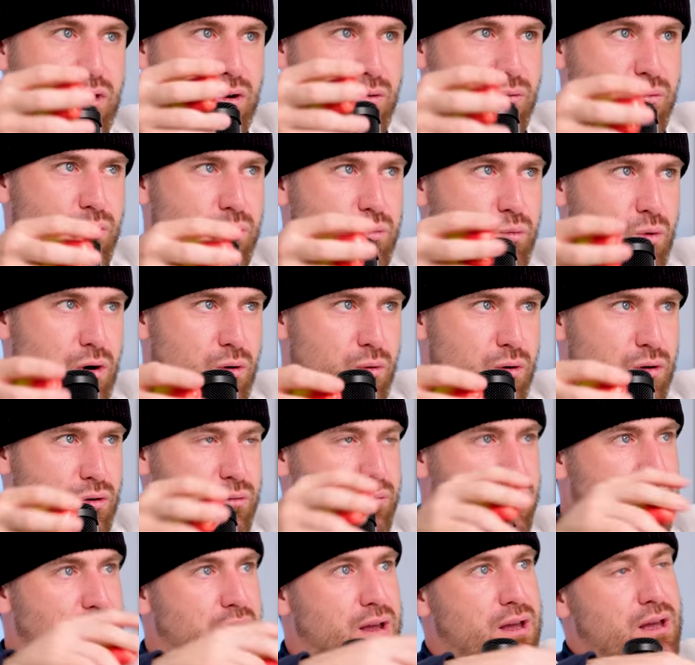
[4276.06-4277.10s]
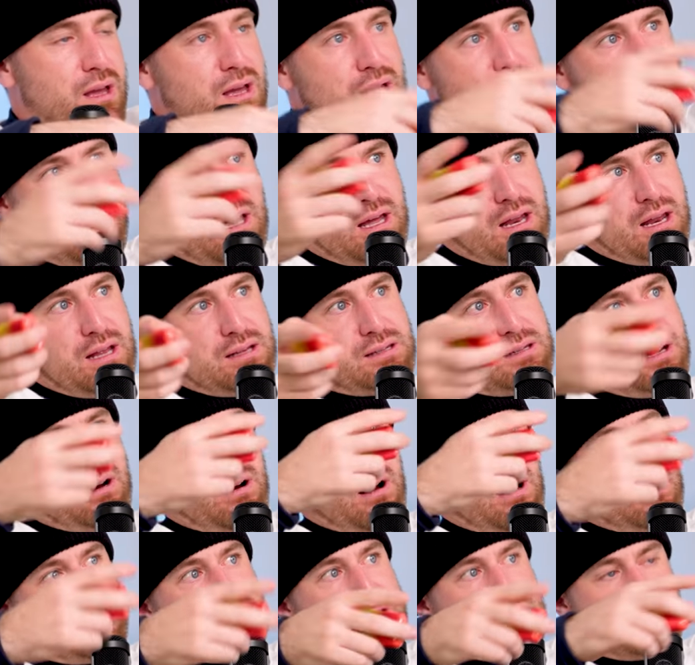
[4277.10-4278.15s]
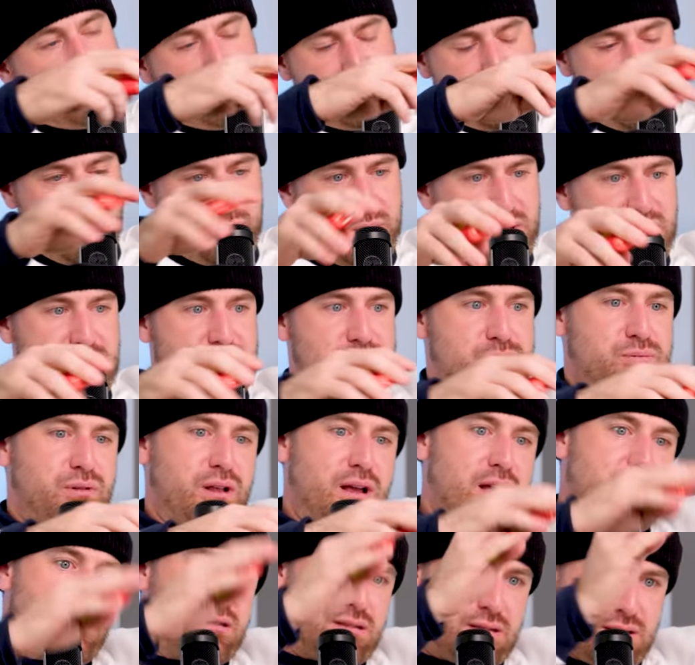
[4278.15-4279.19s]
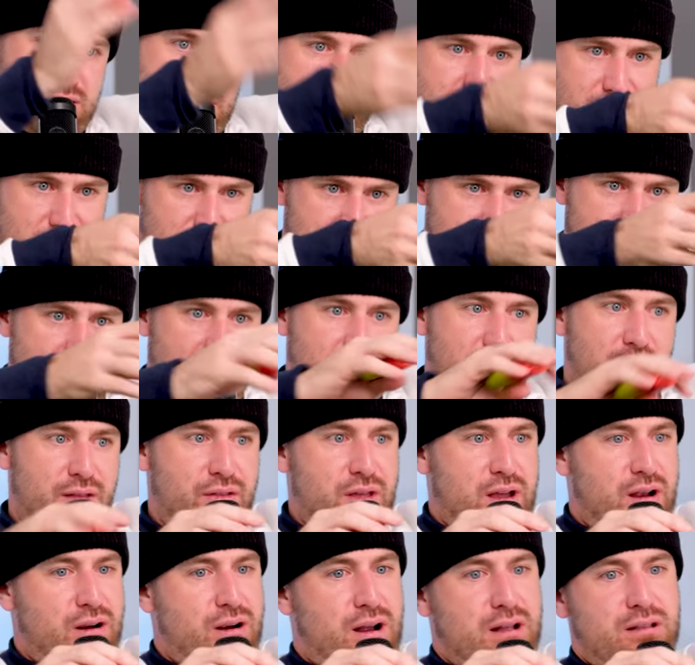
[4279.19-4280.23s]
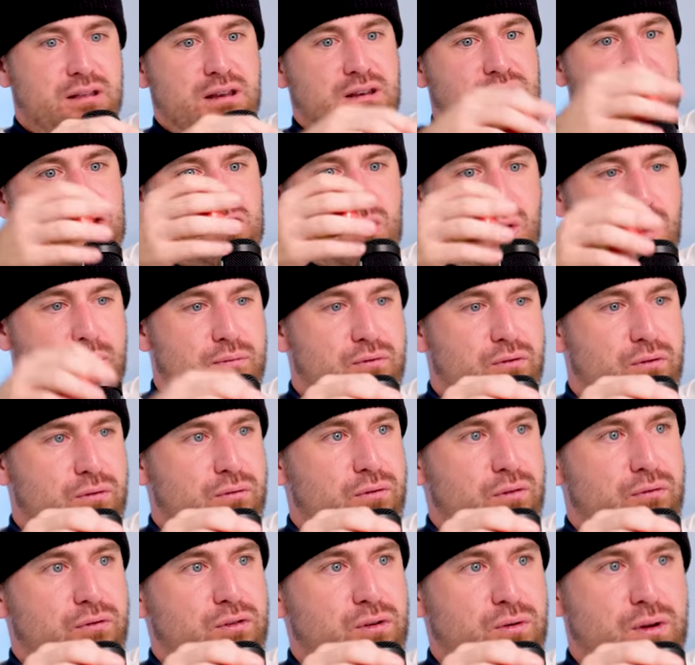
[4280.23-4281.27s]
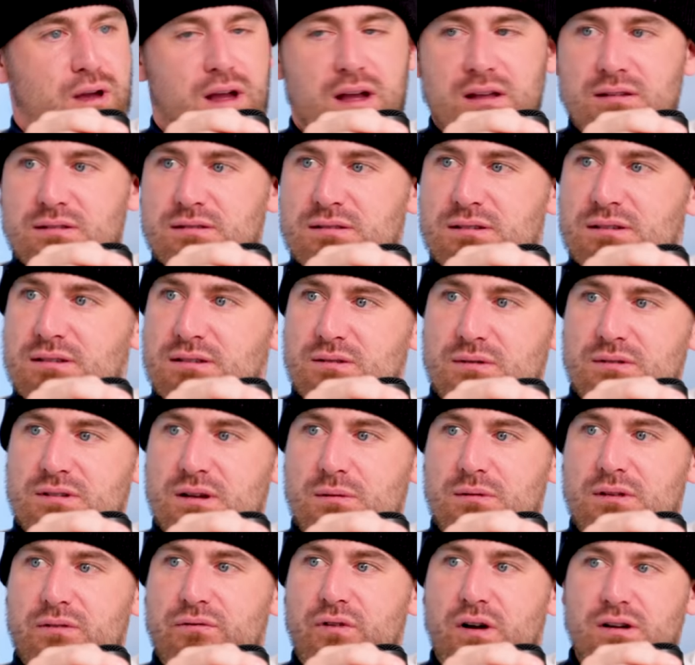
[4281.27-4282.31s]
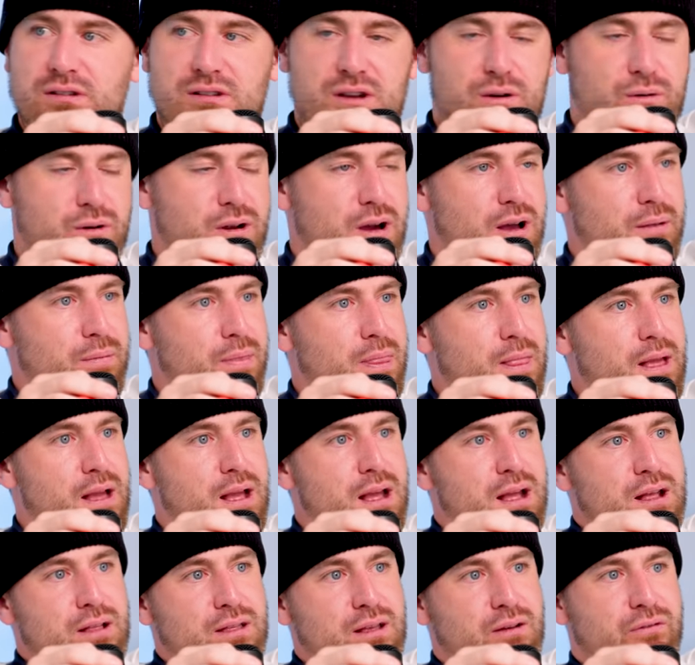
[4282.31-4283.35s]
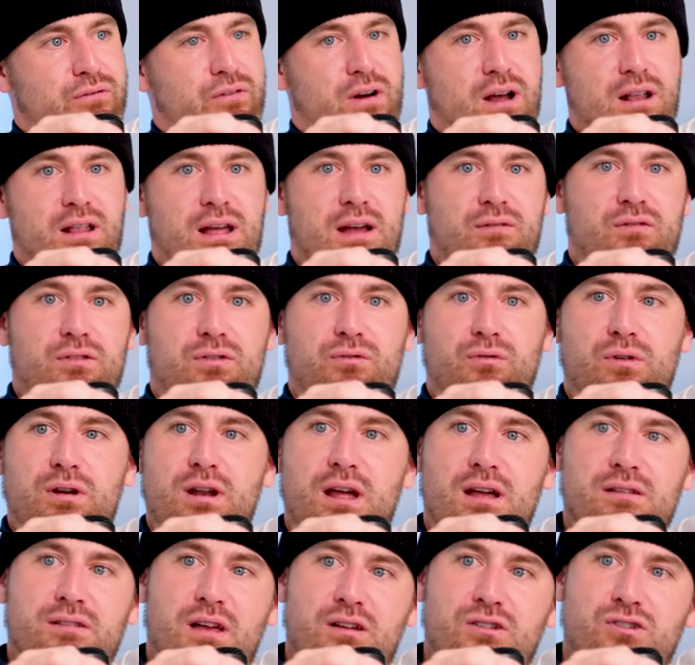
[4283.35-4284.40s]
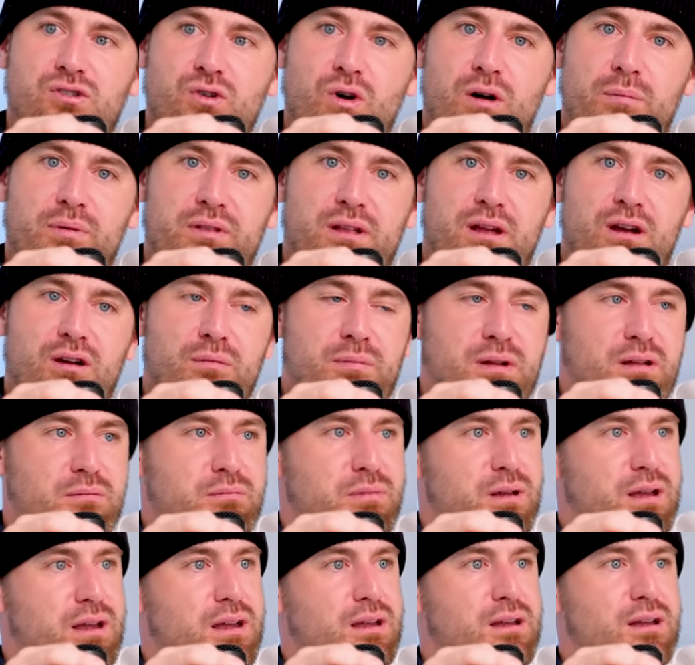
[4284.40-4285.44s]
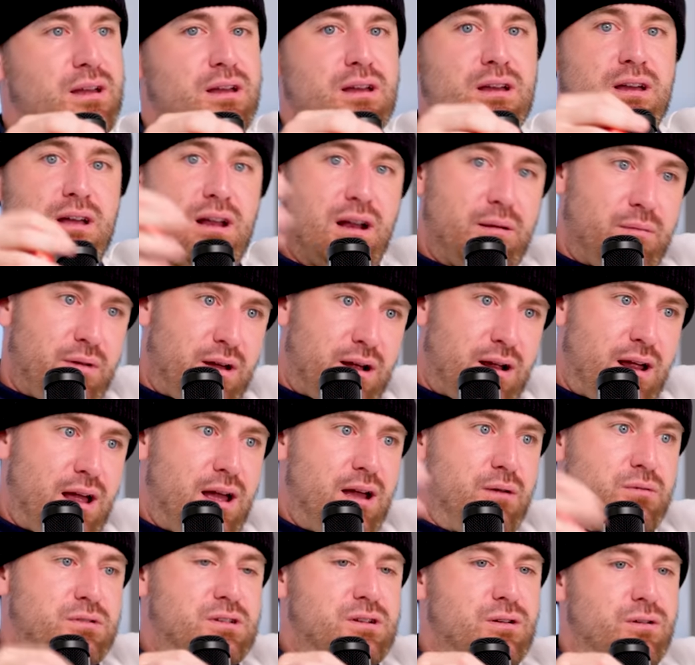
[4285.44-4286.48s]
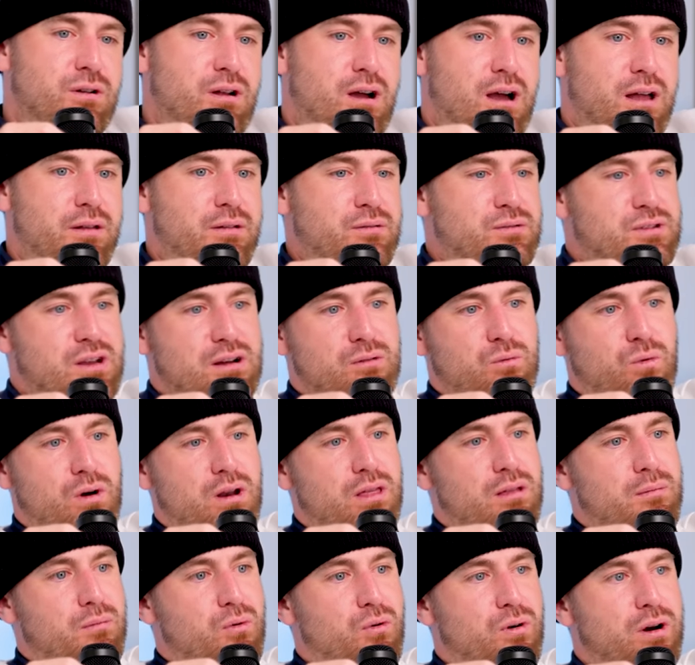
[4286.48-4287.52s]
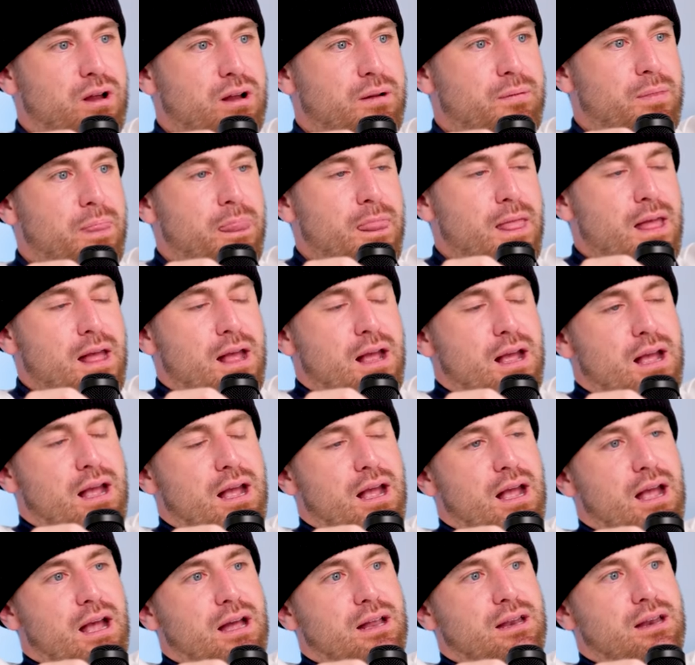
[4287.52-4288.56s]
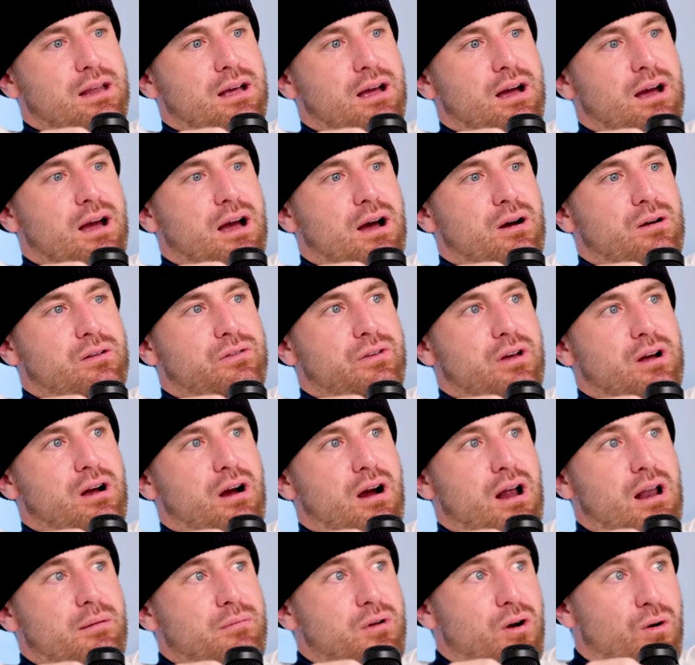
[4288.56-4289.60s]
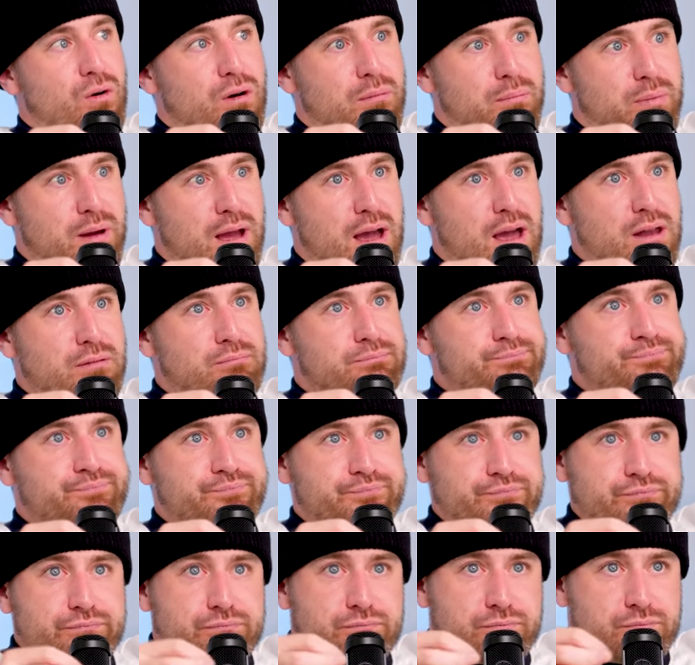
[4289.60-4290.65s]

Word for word: you know, want to work with me." And I said, "All right, just book me this place. Stay down there." I didn't show up for a few days, so he's like, "What the fuck's going on?" And finally, after three days, I show up at the Airbnb. I'm like, "Hey, what's going on?" It was like one in the morning, and uh, I was like, "All right, I'm going to bed."